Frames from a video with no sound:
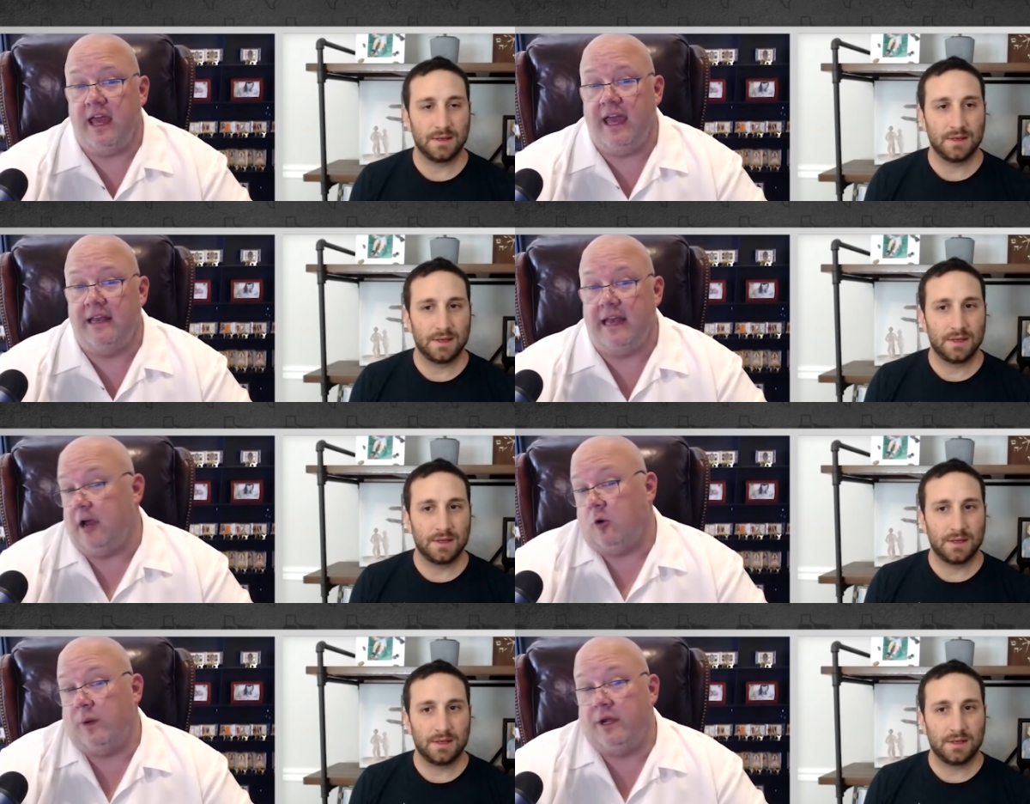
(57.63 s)
Speaker 1: And
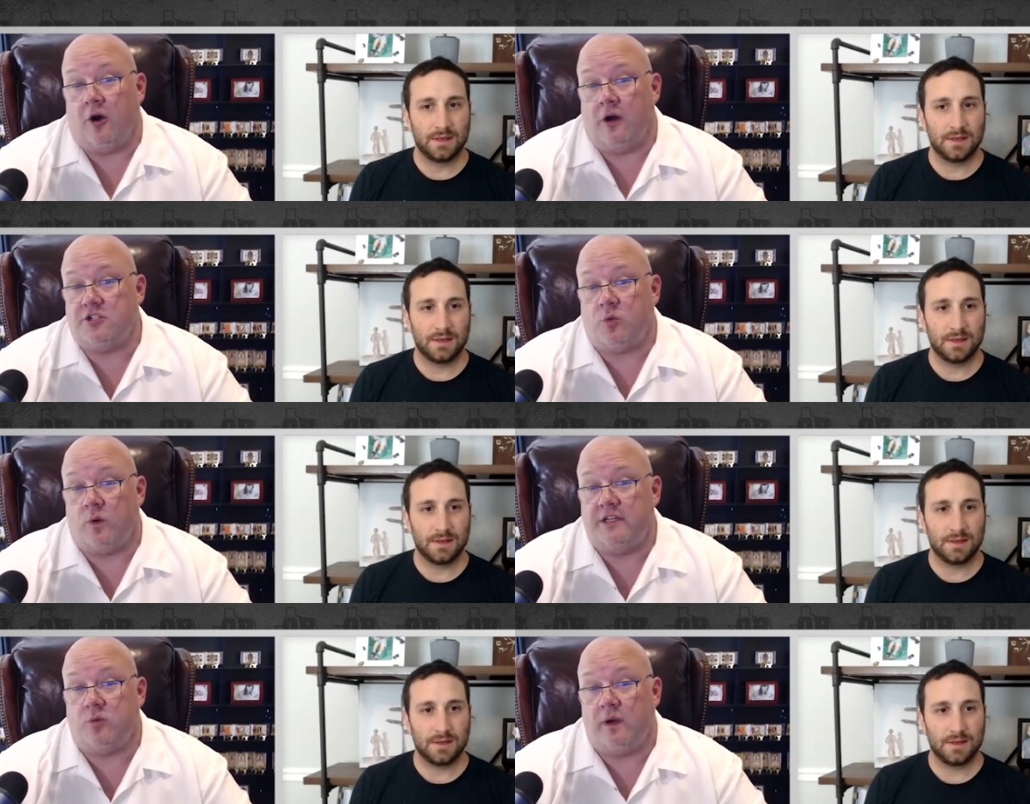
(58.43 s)
here we are in
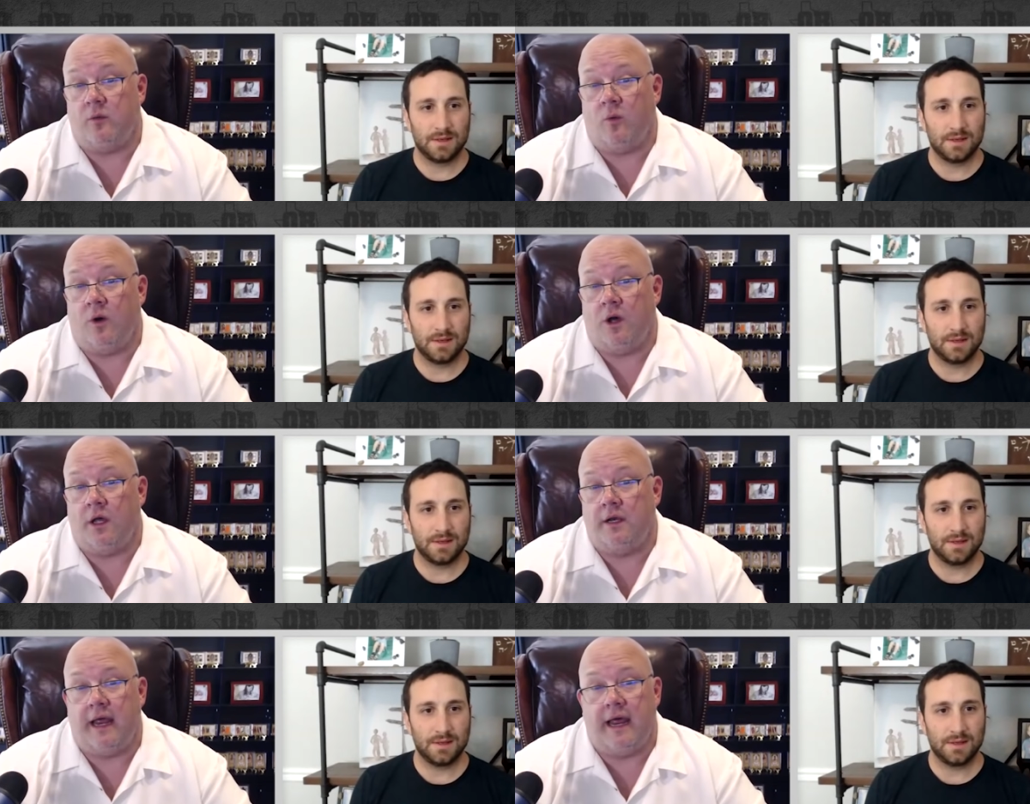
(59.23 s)

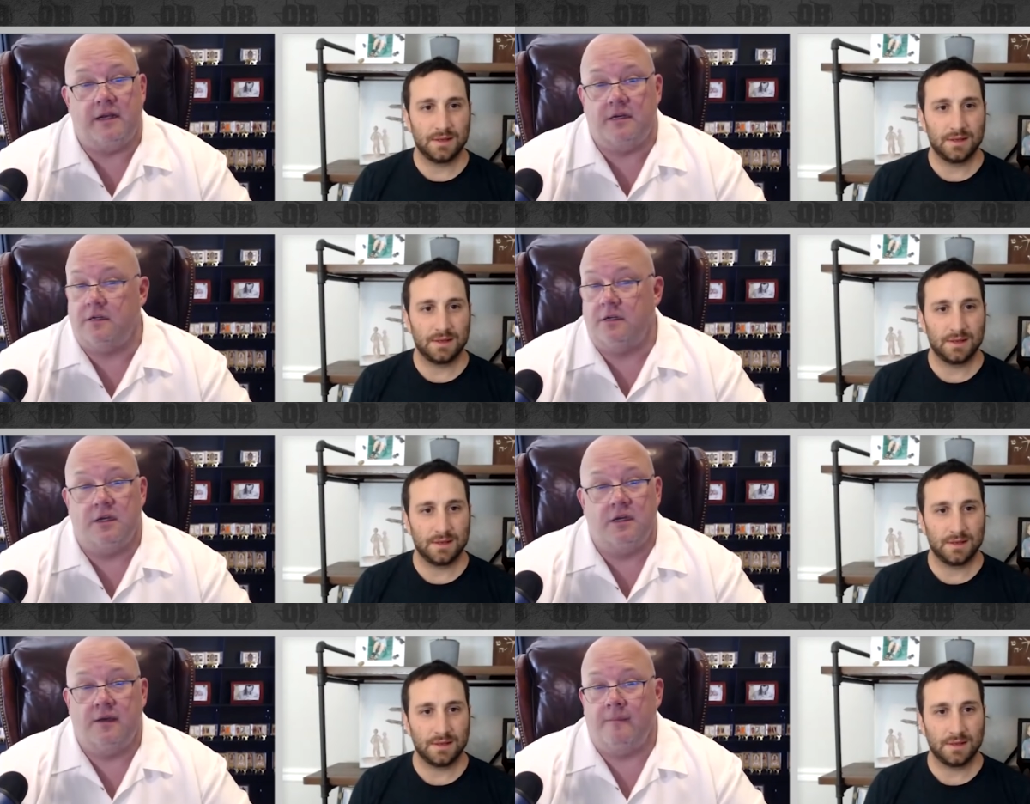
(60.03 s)
2021, and
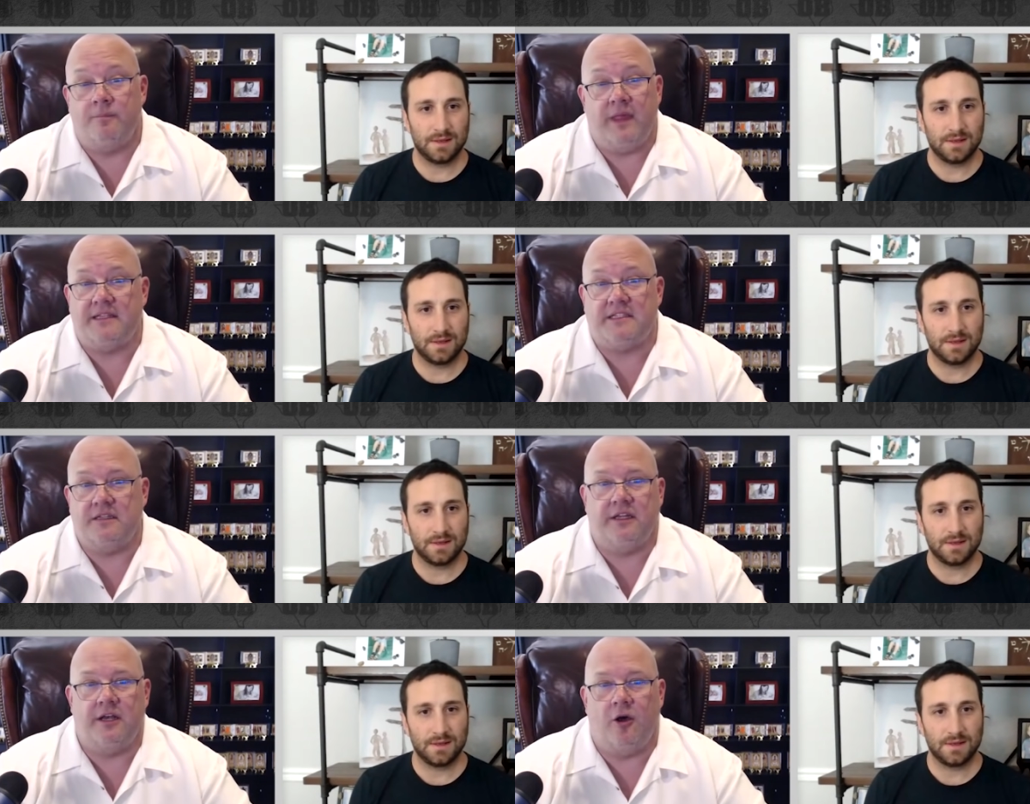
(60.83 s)

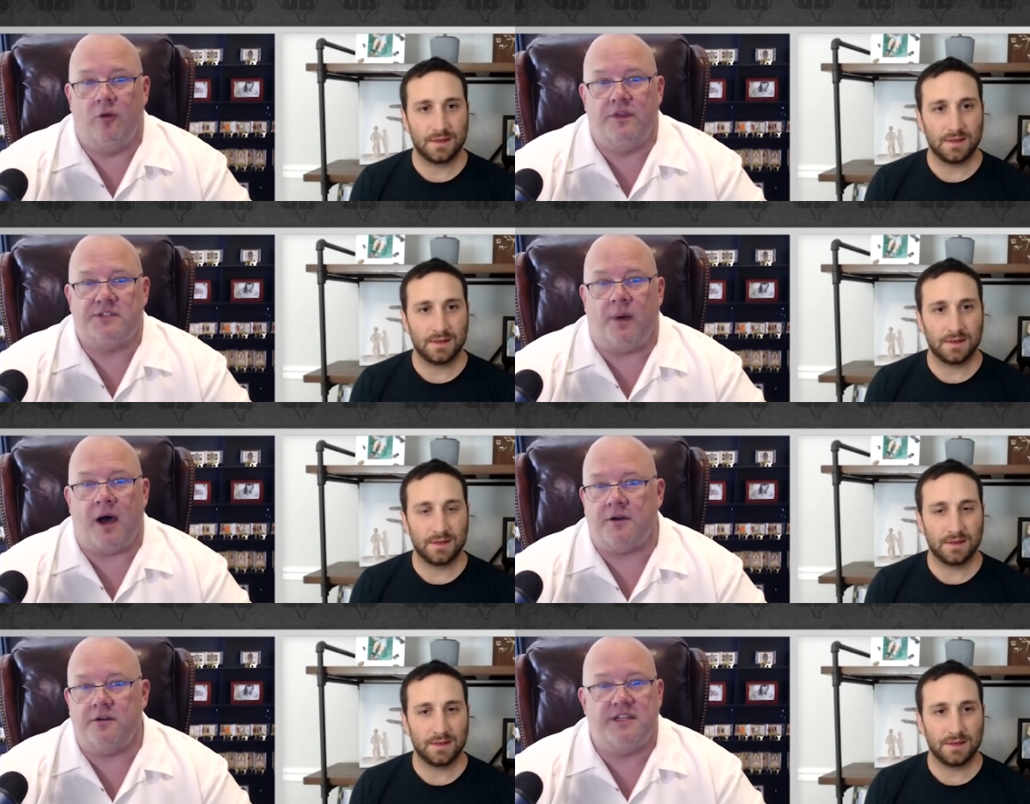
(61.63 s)
it's you know this
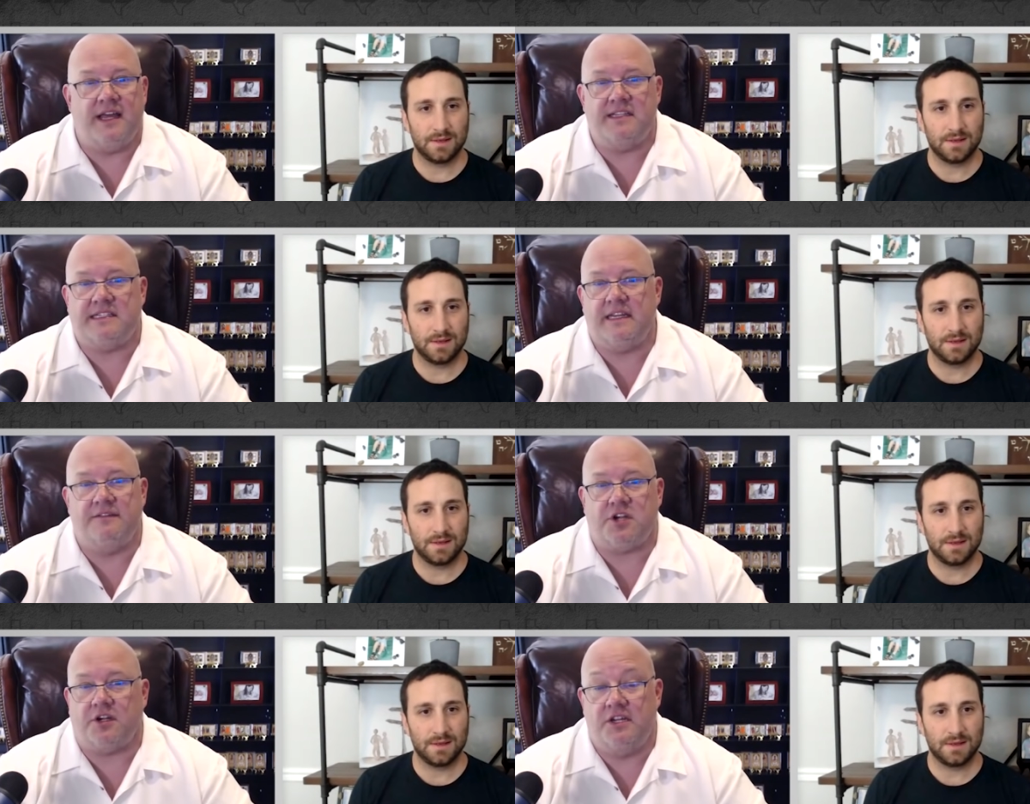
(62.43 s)
modern day Steve
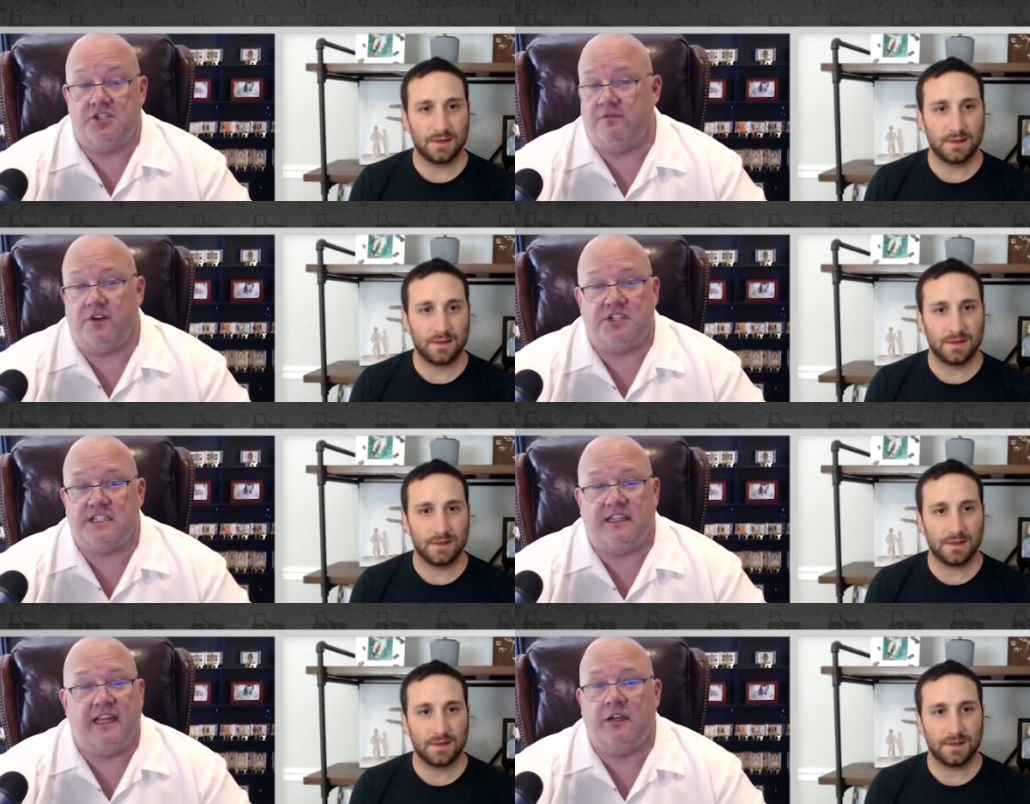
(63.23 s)
Sarkisian
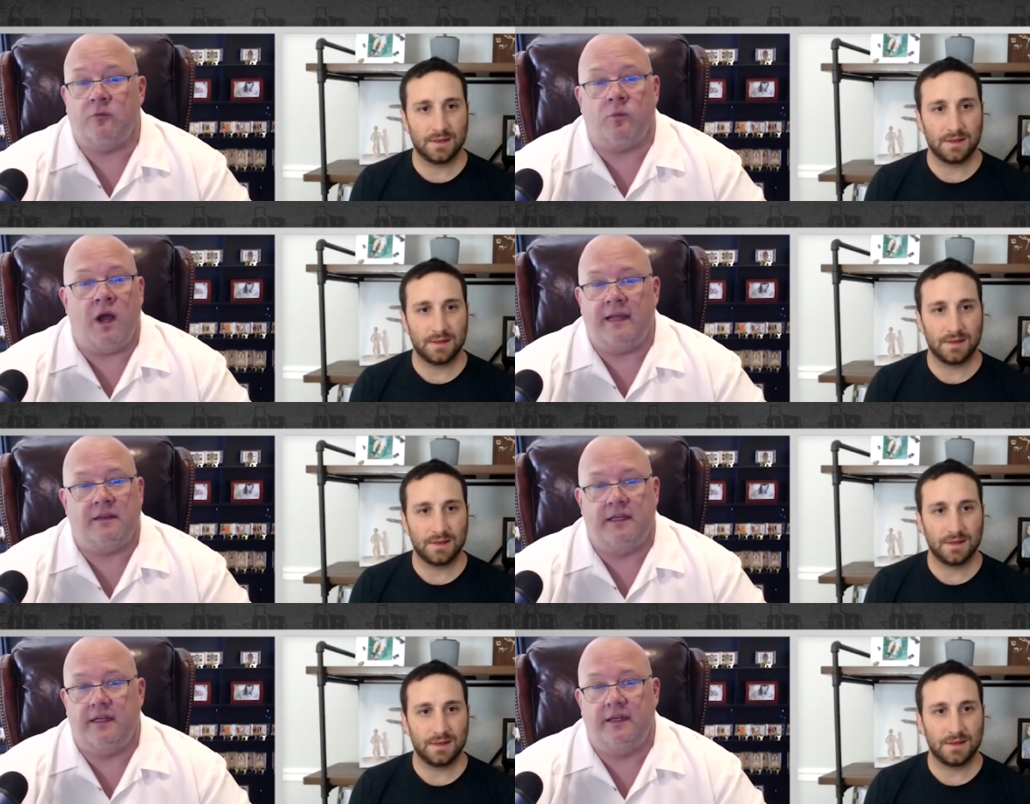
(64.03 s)
versus Lincoln
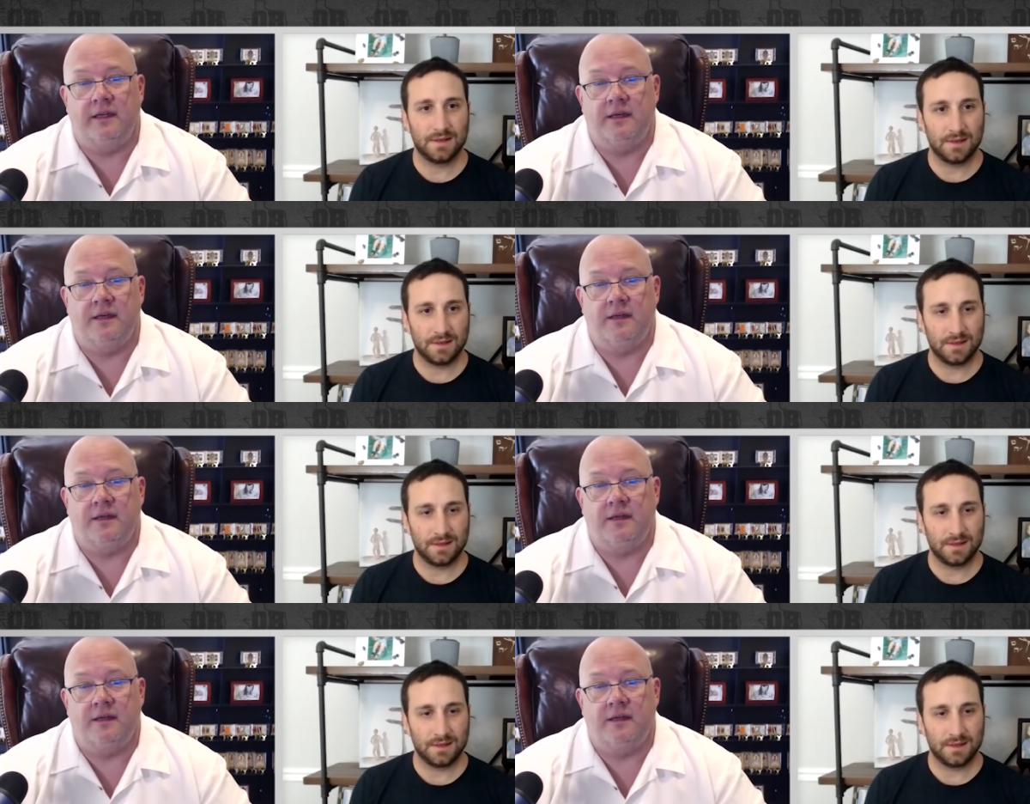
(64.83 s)
Riley